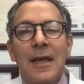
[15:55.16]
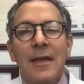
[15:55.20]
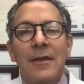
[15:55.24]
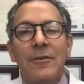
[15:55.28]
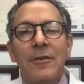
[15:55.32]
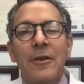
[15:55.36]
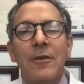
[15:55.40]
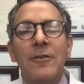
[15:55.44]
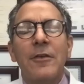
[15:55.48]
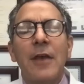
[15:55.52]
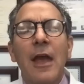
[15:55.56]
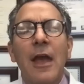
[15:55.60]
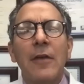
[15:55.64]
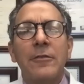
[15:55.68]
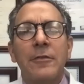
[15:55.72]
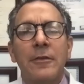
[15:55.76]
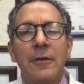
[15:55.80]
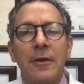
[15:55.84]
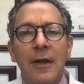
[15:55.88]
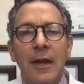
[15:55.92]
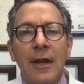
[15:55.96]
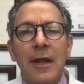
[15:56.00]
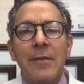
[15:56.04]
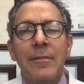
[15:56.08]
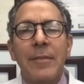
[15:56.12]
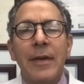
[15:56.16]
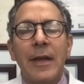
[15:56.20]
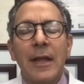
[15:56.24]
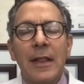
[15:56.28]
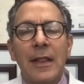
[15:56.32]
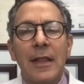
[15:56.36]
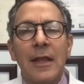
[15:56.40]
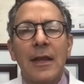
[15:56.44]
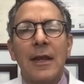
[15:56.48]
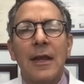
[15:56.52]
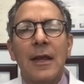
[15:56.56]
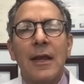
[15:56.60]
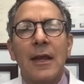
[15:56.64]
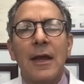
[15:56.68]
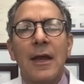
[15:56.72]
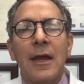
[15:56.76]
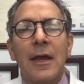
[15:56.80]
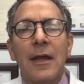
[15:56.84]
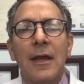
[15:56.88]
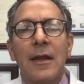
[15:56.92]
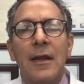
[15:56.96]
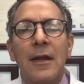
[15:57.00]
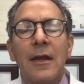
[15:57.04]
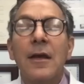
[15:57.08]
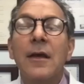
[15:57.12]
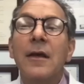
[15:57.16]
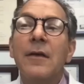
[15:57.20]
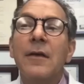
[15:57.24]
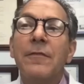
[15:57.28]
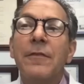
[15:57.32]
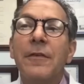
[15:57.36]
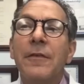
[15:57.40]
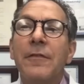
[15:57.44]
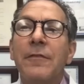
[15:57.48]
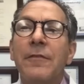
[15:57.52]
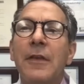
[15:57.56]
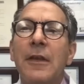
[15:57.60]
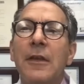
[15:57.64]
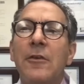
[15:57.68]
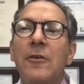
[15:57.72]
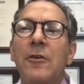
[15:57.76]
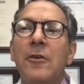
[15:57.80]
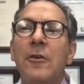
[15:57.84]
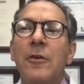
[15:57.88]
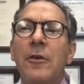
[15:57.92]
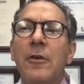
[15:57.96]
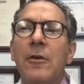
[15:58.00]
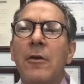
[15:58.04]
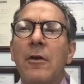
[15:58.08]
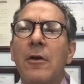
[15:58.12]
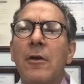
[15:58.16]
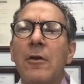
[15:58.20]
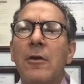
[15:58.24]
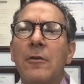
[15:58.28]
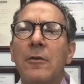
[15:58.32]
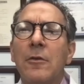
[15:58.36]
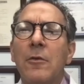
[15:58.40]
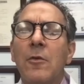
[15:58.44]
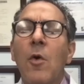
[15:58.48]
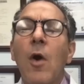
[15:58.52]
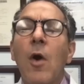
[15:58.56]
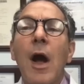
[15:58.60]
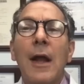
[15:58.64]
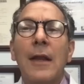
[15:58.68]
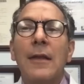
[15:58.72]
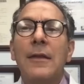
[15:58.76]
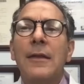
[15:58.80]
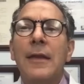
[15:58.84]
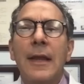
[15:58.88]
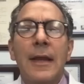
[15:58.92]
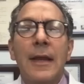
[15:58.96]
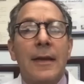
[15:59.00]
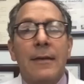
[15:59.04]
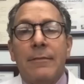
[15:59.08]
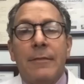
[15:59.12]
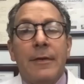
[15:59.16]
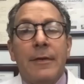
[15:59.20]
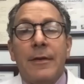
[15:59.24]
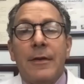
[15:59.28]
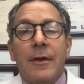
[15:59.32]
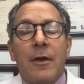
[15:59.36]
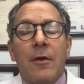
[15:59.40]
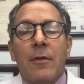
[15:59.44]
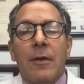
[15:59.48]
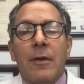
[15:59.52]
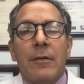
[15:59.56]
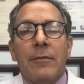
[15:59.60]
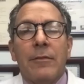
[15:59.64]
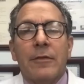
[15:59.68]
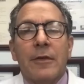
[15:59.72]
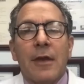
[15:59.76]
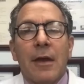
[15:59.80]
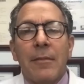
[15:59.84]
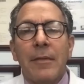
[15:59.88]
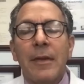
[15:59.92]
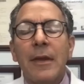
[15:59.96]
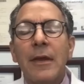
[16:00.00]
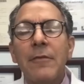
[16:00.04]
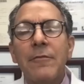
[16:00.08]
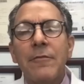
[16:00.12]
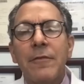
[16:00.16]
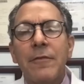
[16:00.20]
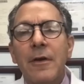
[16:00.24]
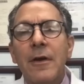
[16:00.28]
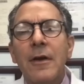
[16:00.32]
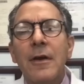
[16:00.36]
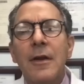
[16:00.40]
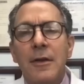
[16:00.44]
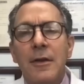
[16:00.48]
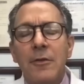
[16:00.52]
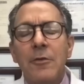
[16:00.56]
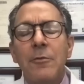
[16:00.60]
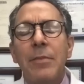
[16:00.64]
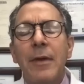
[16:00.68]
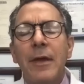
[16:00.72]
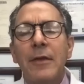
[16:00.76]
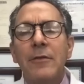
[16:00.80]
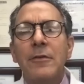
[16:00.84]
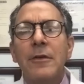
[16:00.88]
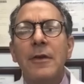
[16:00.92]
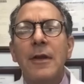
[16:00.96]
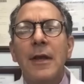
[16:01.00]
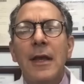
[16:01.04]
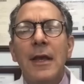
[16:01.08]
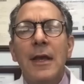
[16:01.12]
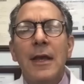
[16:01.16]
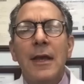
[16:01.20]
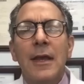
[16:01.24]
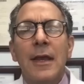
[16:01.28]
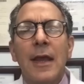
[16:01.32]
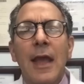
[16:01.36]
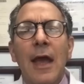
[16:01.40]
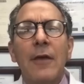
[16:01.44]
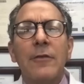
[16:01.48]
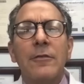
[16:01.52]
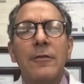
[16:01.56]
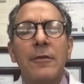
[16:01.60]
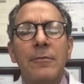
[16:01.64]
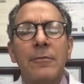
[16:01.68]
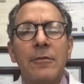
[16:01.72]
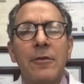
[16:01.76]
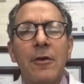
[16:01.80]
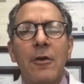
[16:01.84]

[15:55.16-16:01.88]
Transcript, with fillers: Just yesterday in my clinic, I had a 52 year old who walked in, didn't know what he was coming in for, new patient. Calcium